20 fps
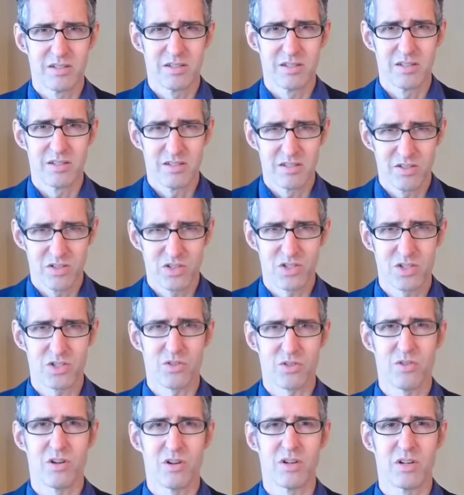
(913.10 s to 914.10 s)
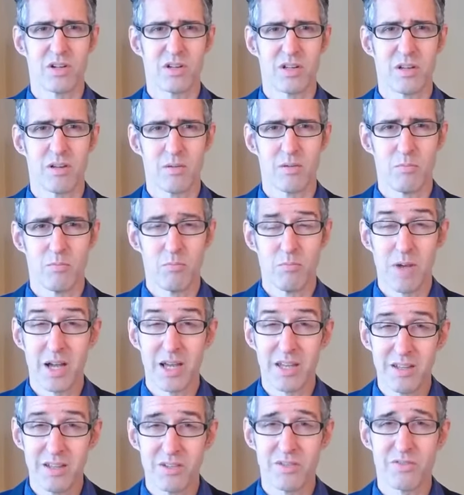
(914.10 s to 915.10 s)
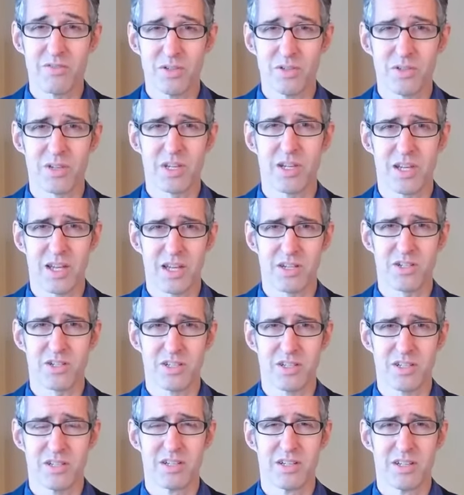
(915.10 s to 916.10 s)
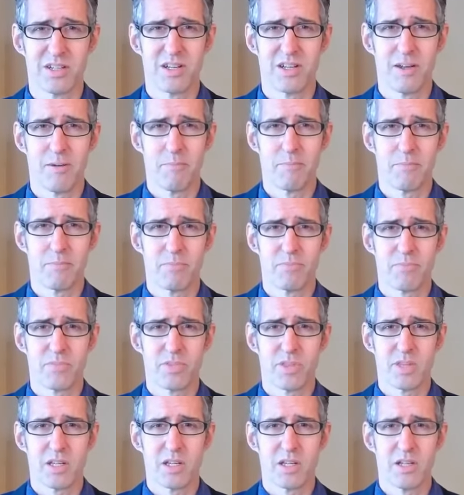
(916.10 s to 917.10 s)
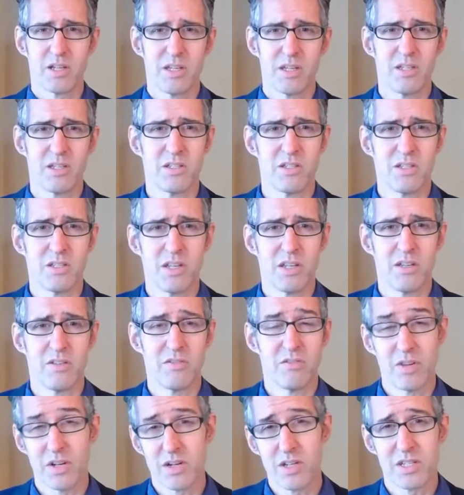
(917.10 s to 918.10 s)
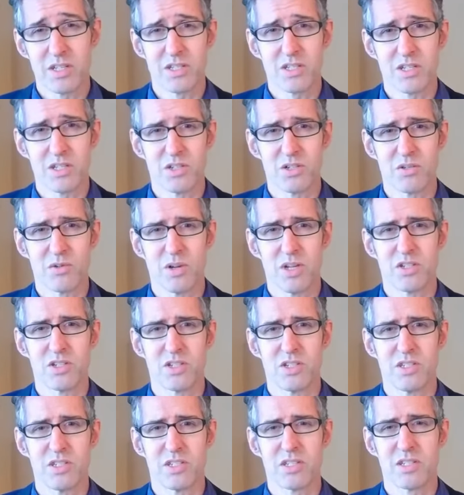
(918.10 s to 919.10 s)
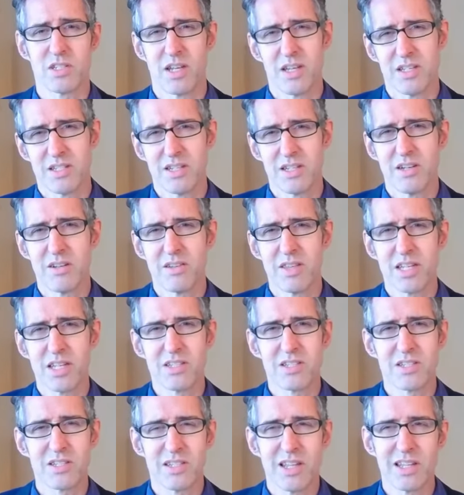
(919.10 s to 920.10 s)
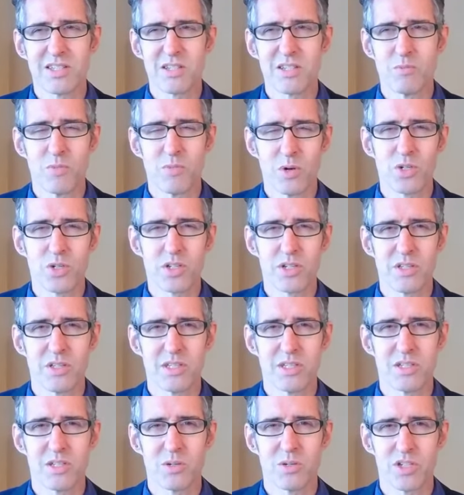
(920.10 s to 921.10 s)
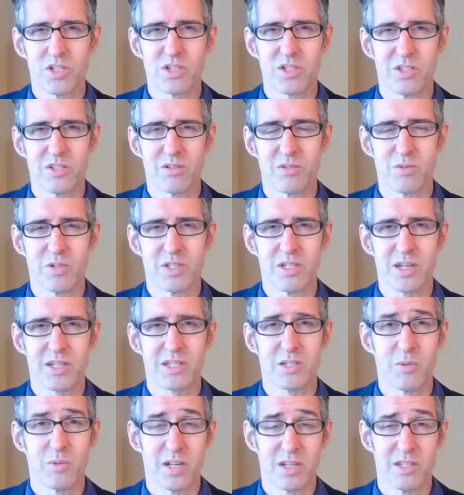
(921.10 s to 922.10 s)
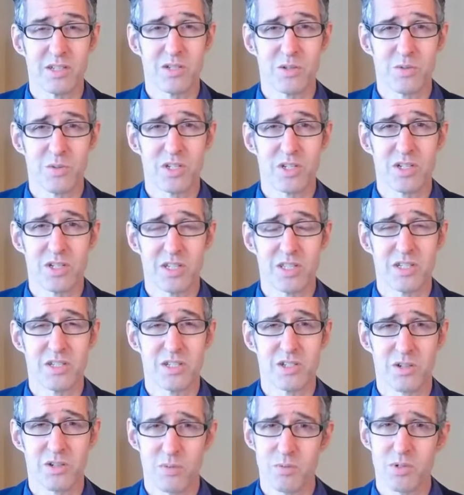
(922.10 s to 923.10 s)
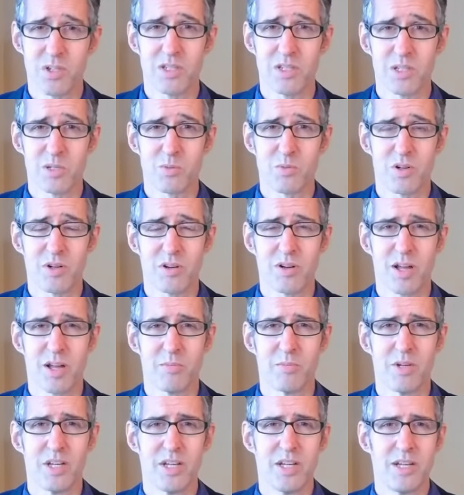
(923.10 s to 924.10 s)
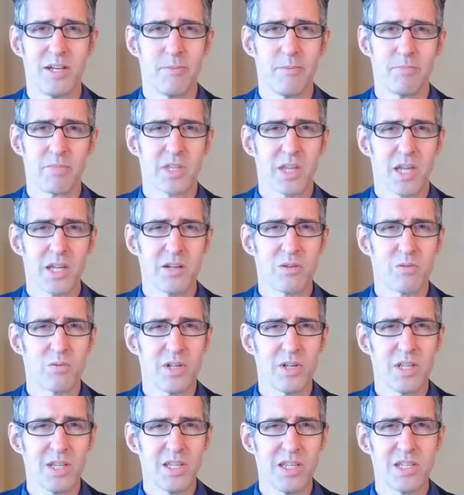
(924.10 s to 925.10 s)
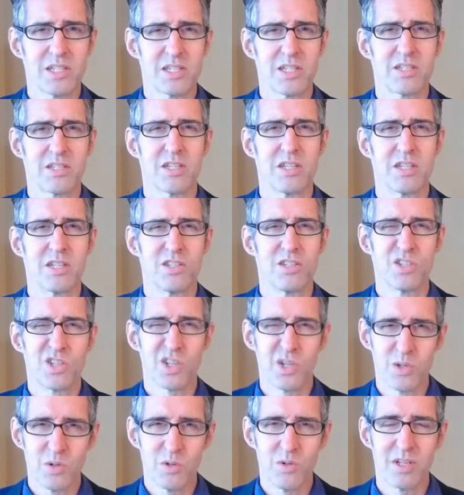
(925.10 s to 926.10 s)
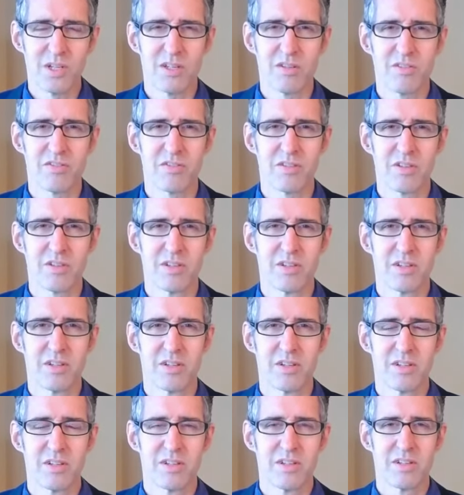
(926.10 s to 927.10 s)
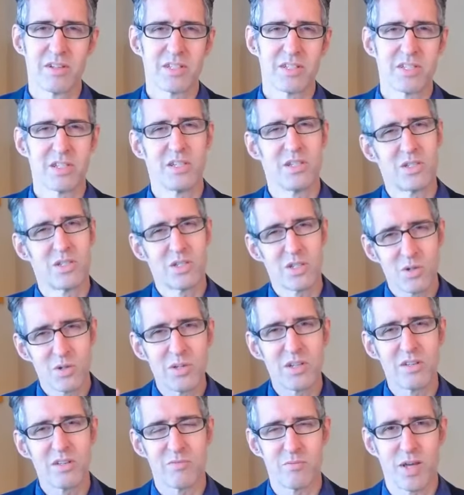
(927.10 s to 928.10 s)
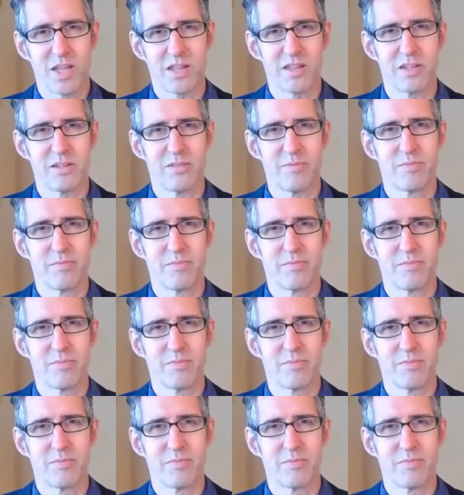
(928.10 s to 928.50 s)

strong, mindful connection in in various situations. And you know, that's that's emotional intuition. We talked about intuition in the description of this program. And it really is, it's an intuitive it's an intuitive method